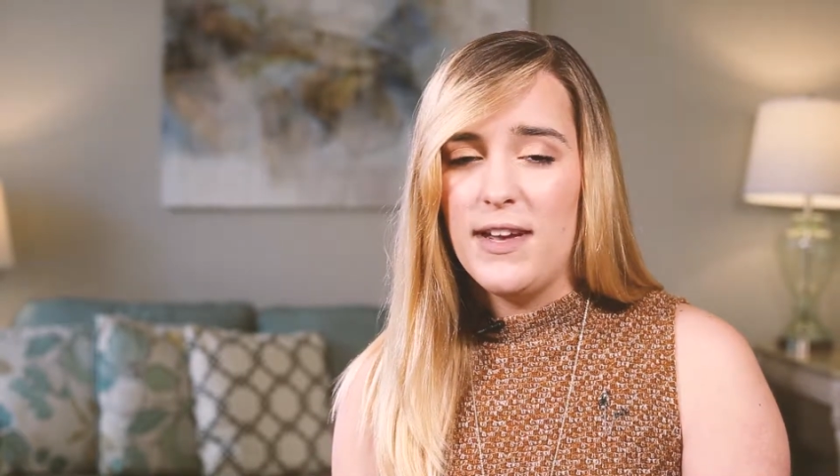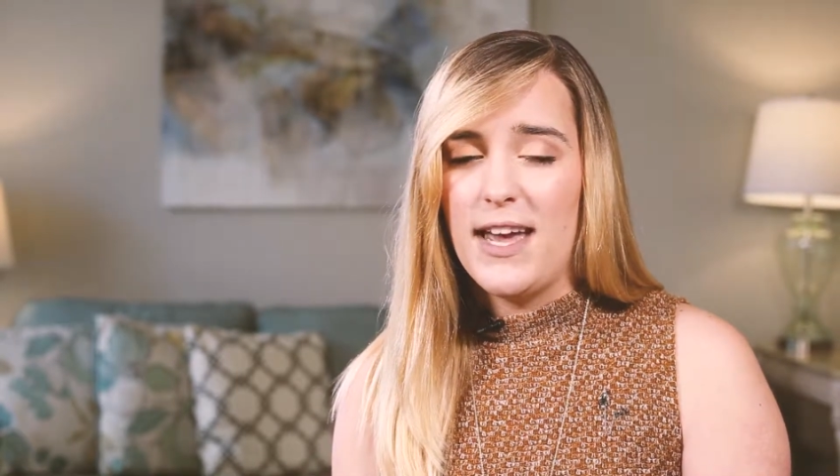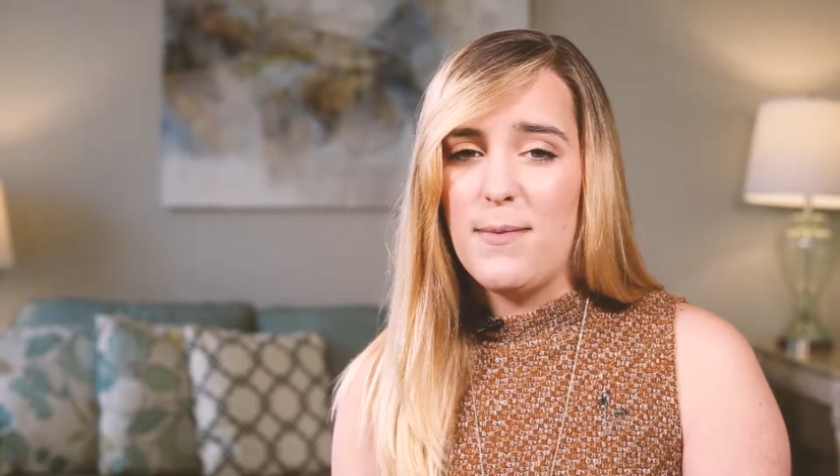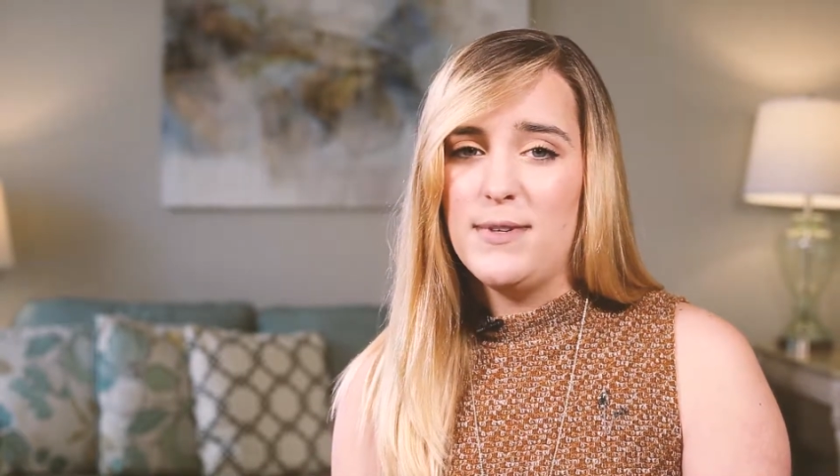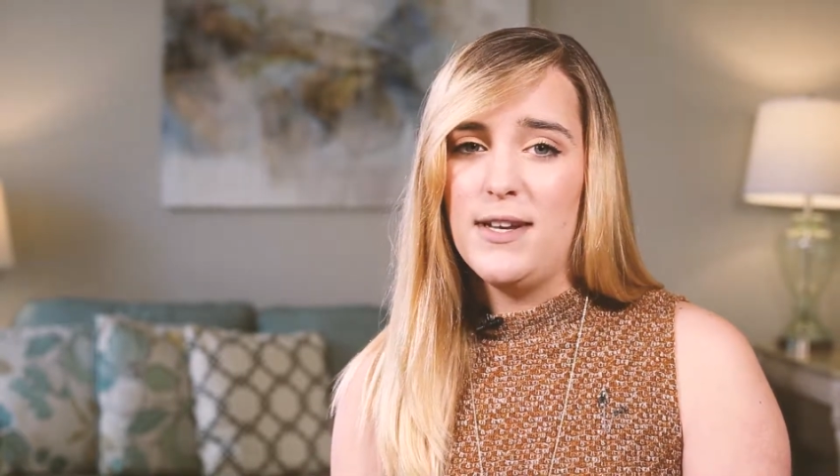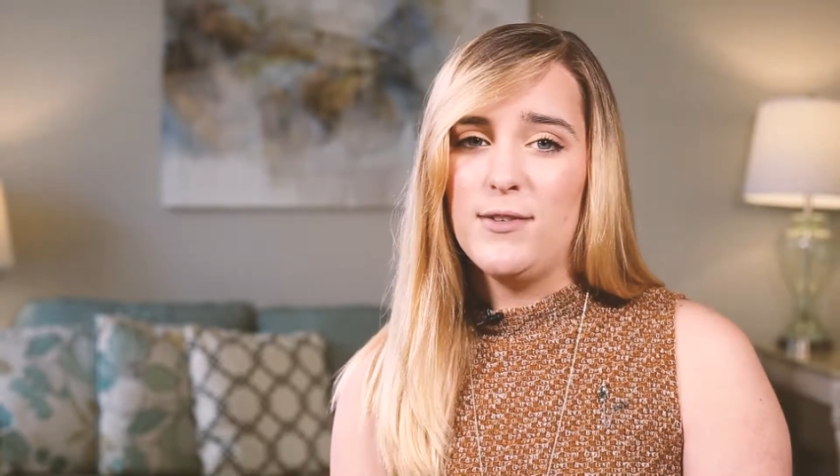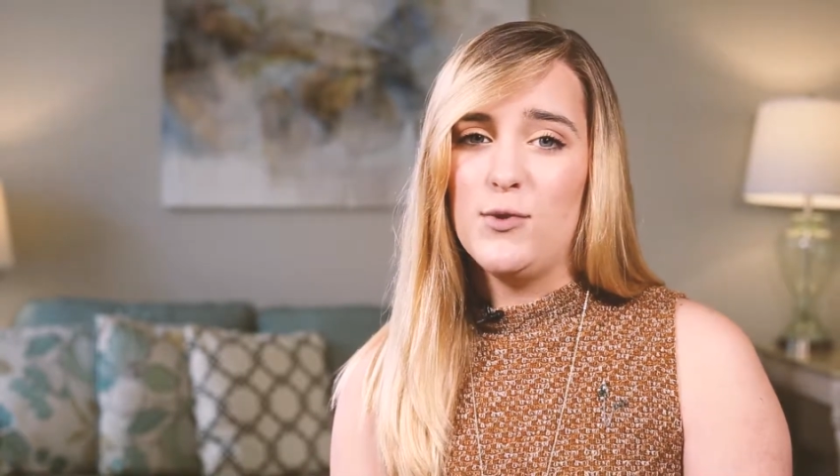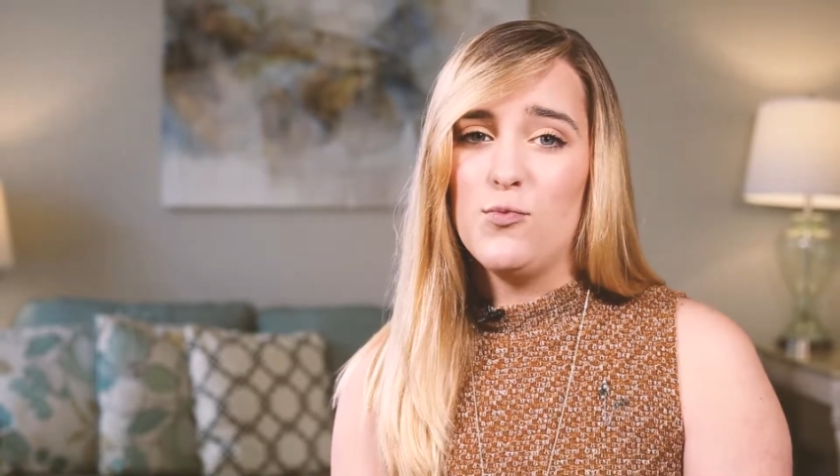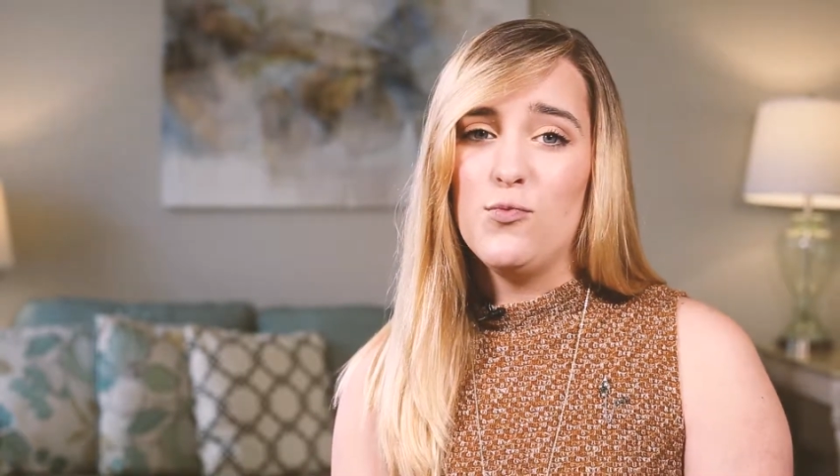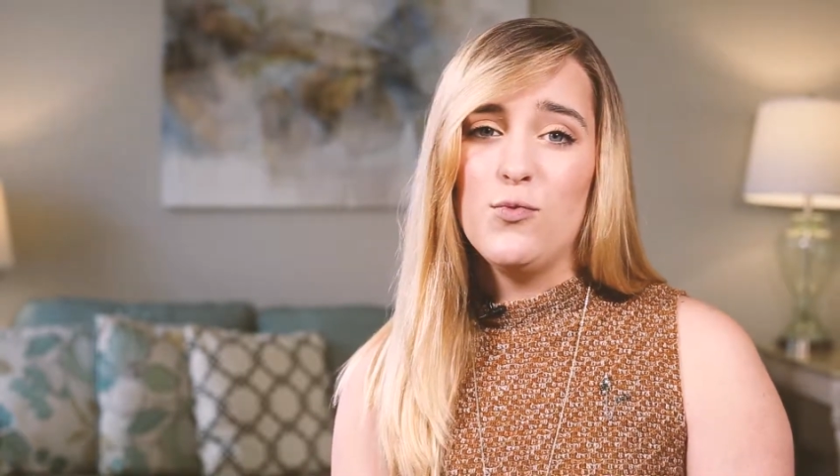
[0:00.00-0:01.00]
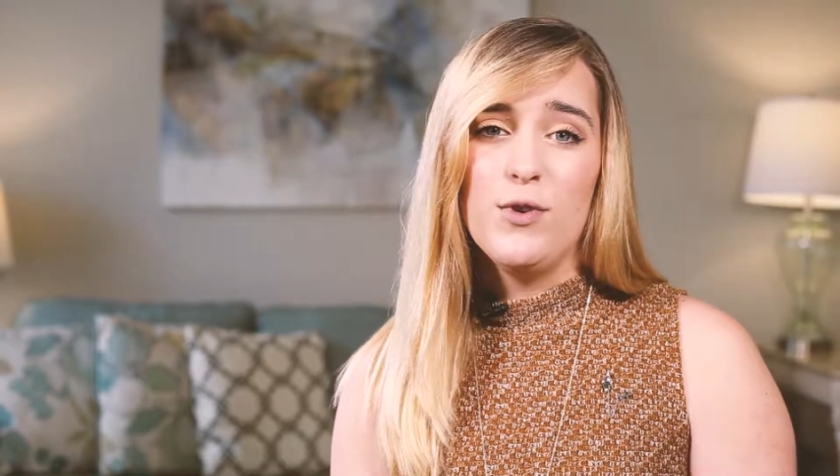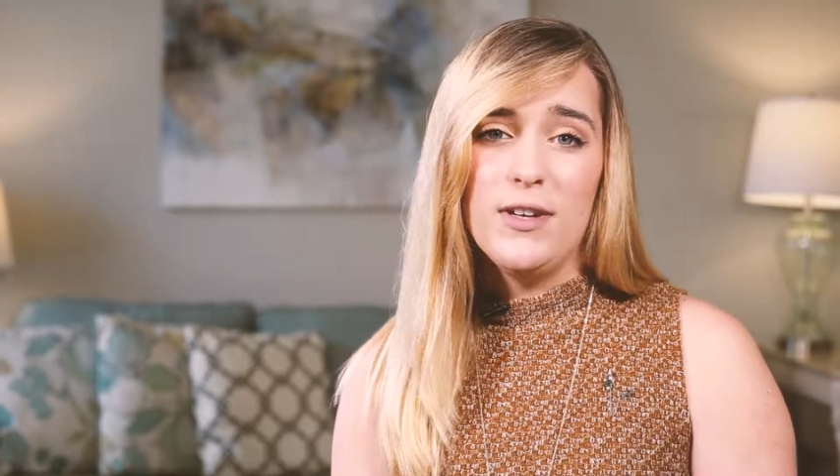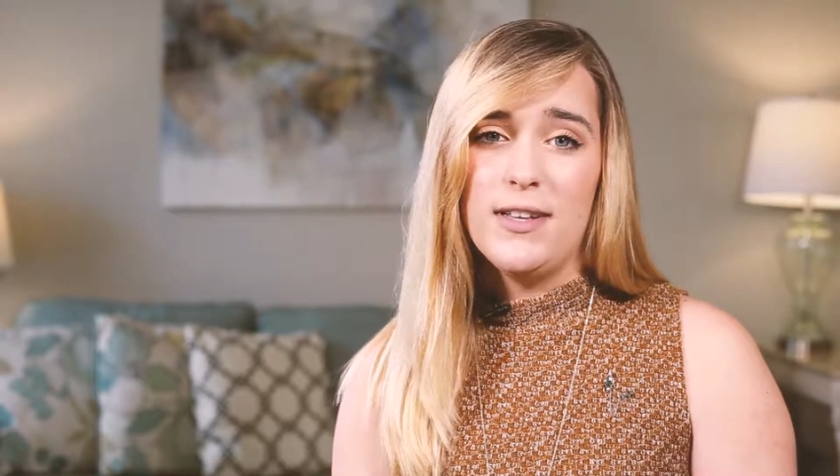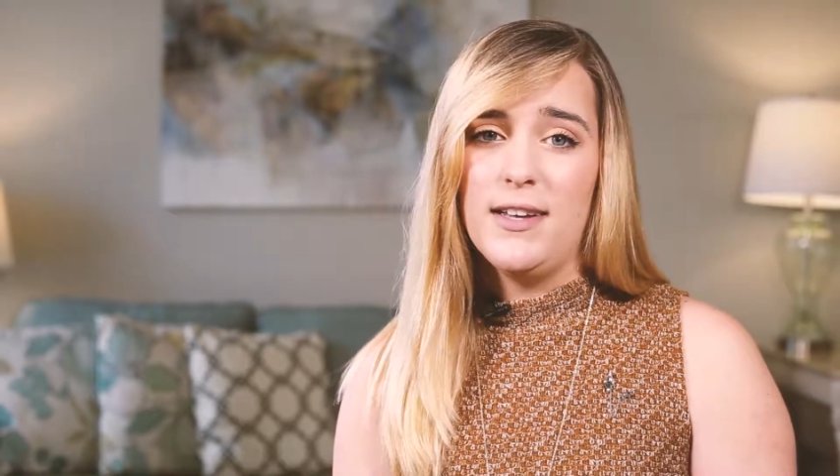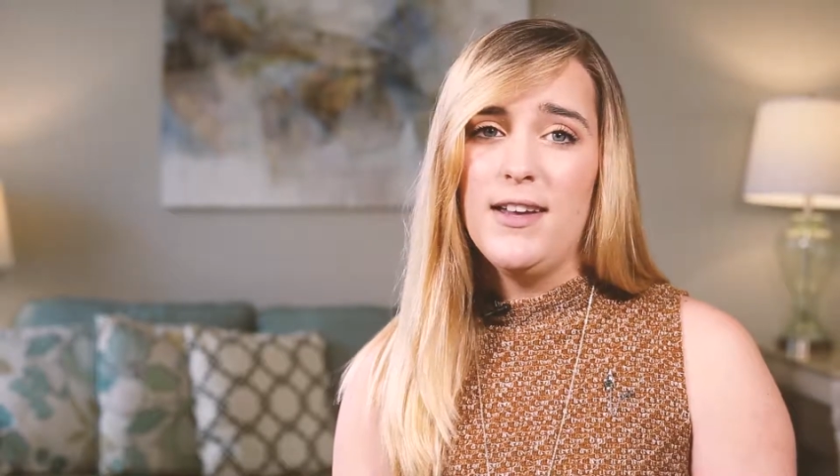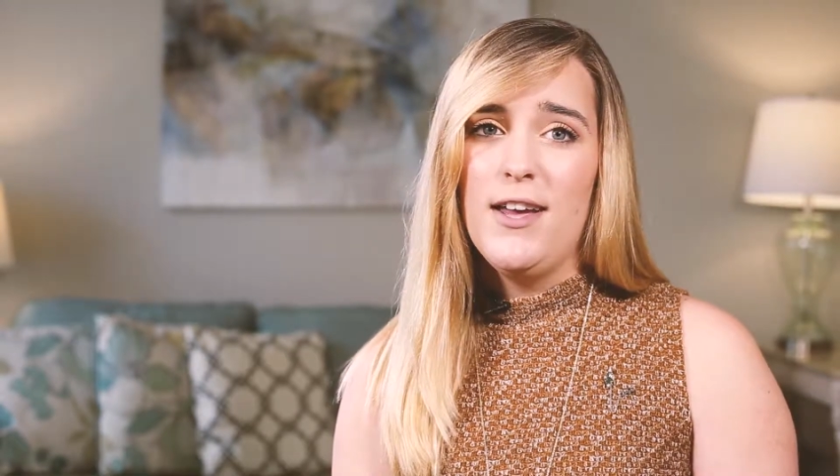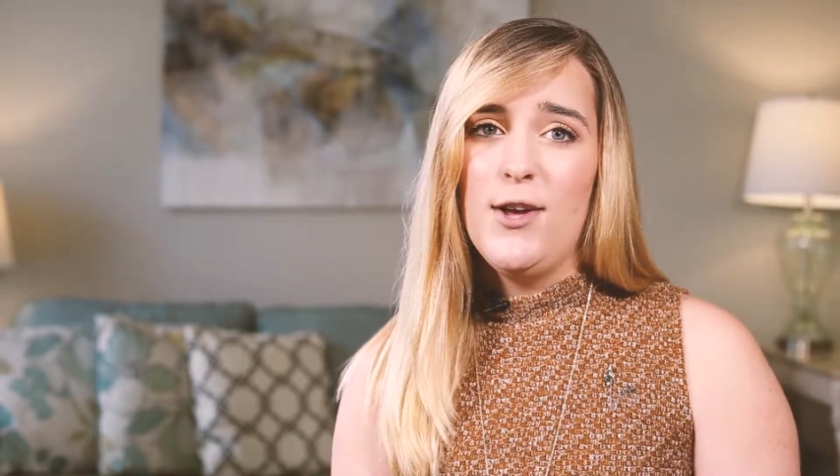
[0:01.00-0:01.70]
at Kappa Delta really